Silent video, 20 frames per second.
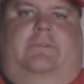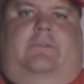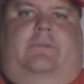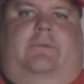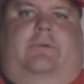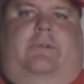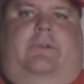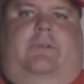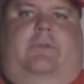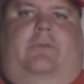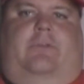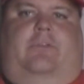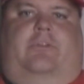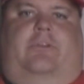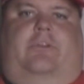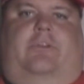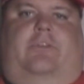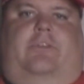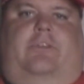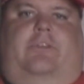were in those
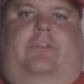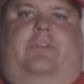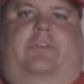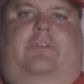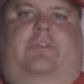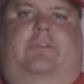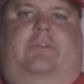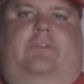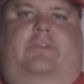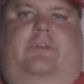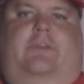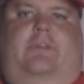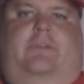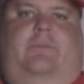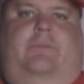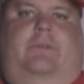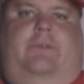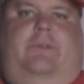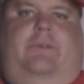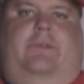jerseys.
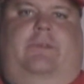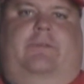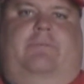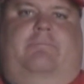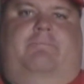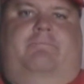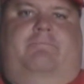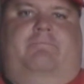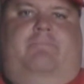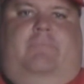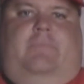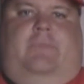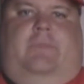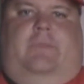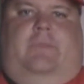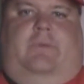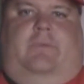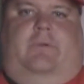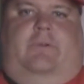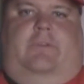And we
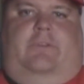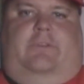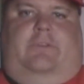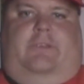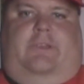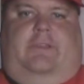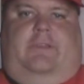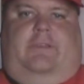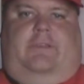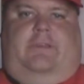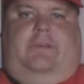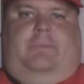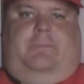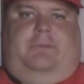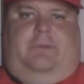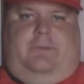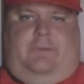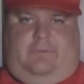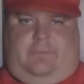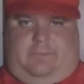won the Stanley Cup
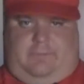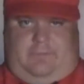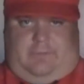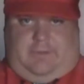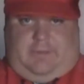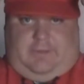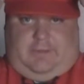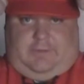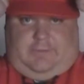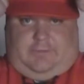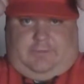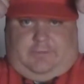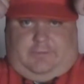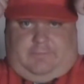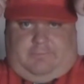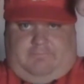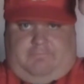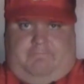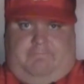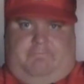with
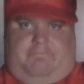these.